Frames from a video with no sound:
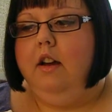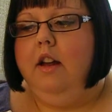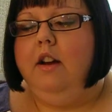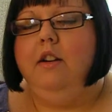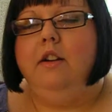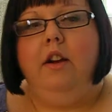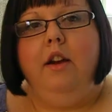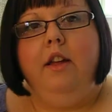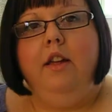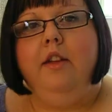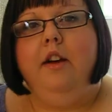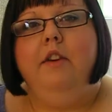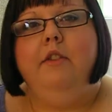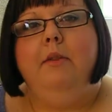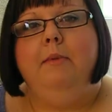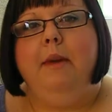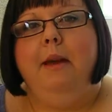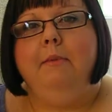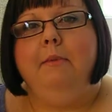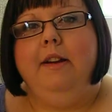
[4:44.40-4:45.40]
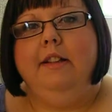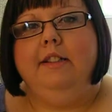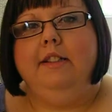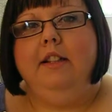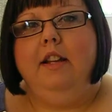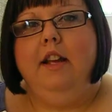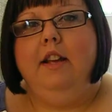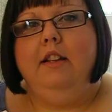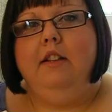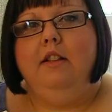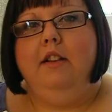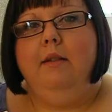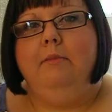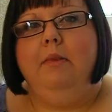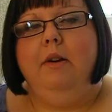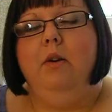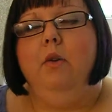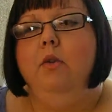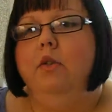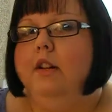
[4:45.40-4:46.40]
I don't know, I thought it would make my skin a
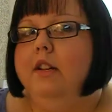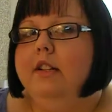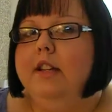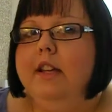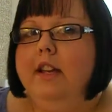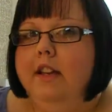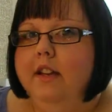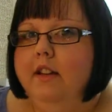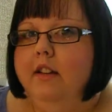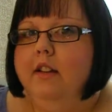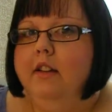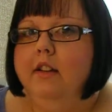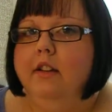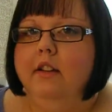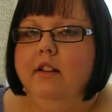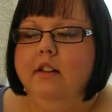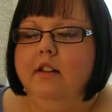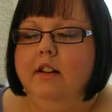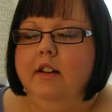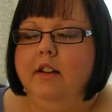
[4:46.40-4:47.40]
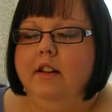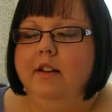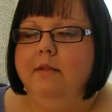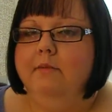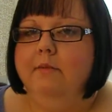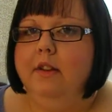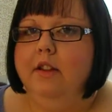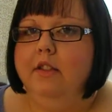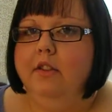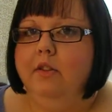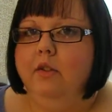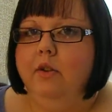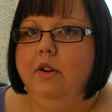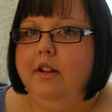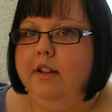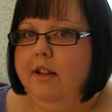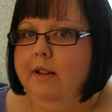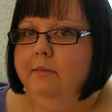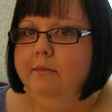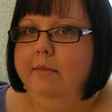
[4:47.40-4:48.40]
bit oily in the
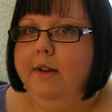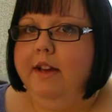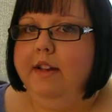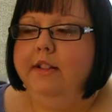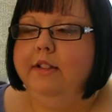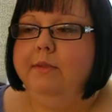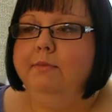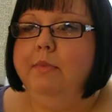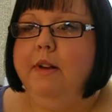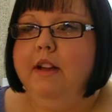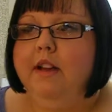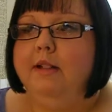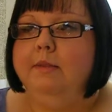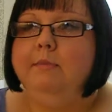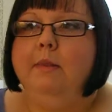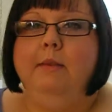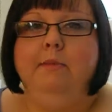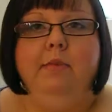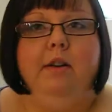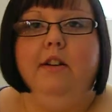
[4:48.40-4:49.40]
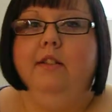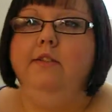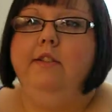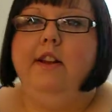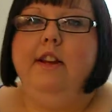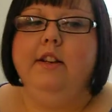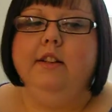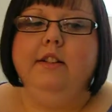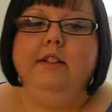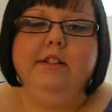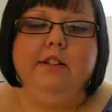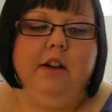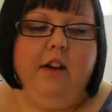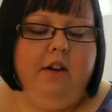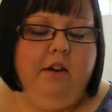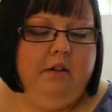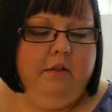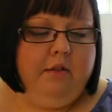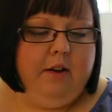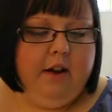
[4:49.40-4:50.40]
oily bits, but it's been perfect.
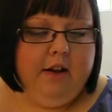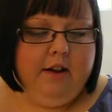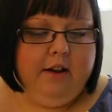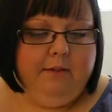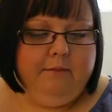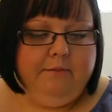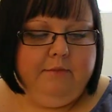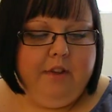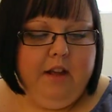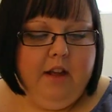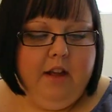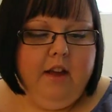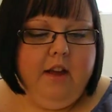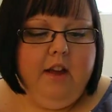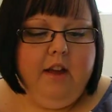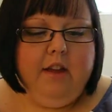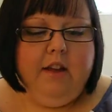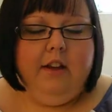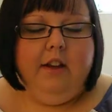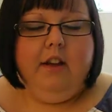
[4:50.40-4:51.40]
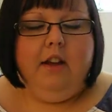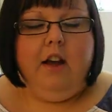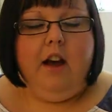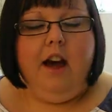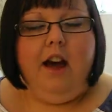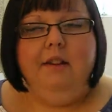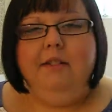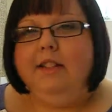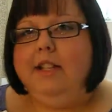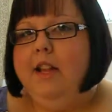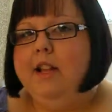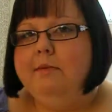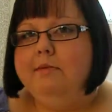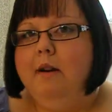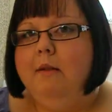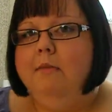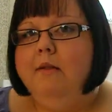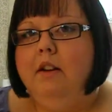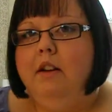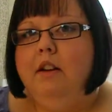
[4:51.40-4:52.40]
So I would say it's
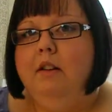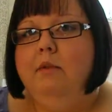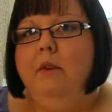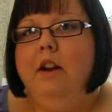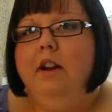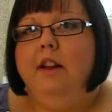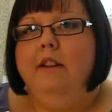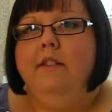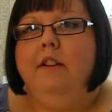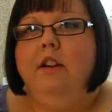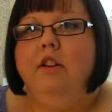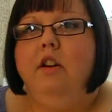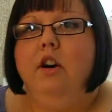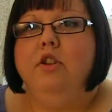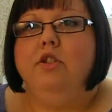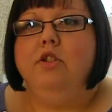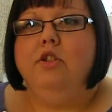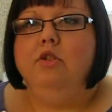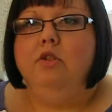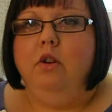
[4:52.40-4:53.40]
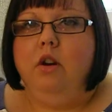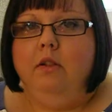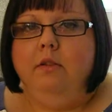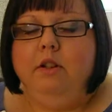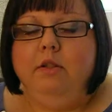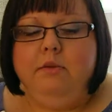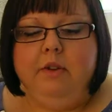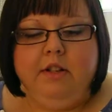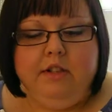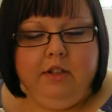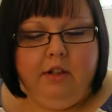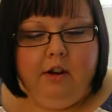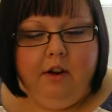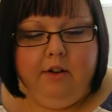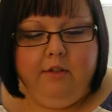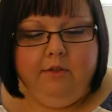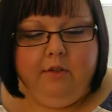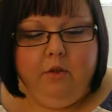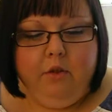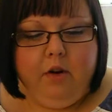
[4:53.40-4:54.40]
probably a good one if you're not sure which one to
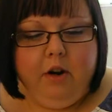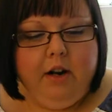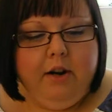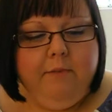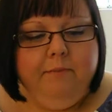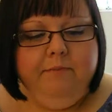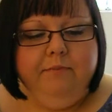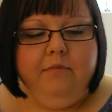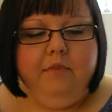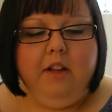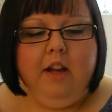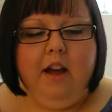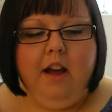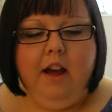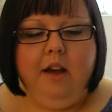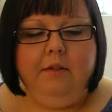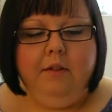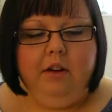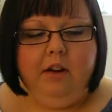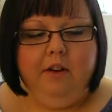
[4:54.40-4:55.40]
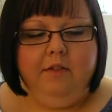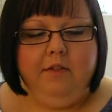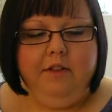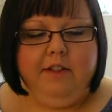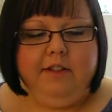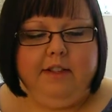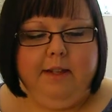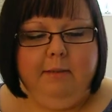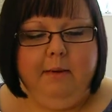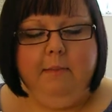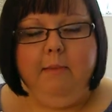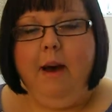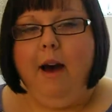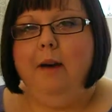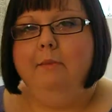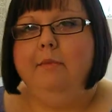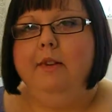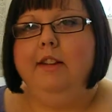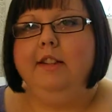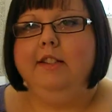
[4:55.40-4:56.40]
go for. I would go for the
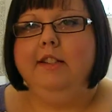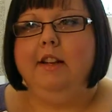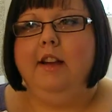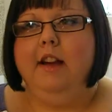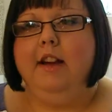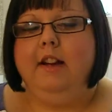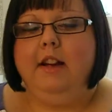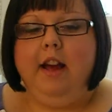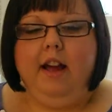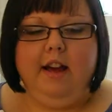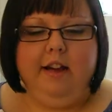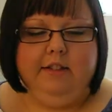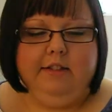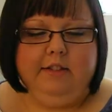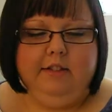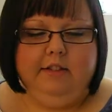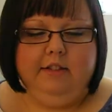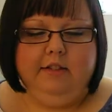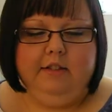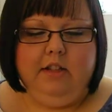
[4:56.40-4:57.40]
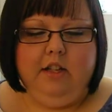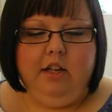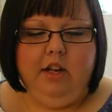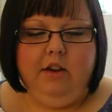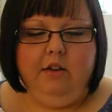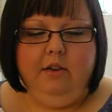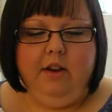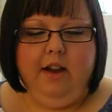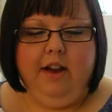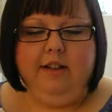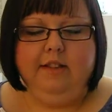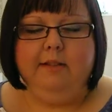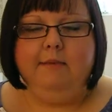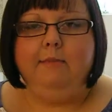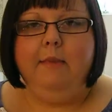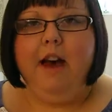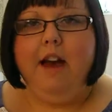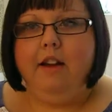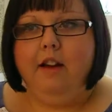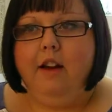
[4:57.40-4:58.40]
Semi-Matte because it kind of has, it has a
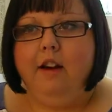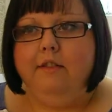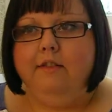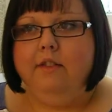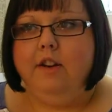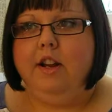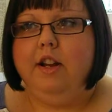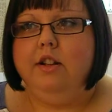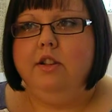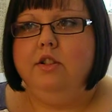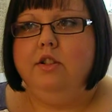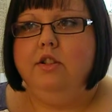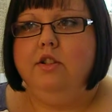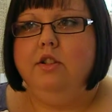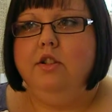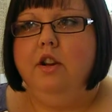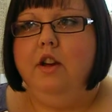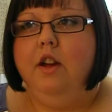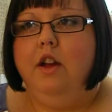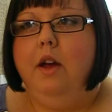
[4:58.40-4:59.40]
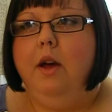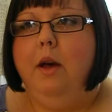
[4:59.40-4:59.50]
matte coverage,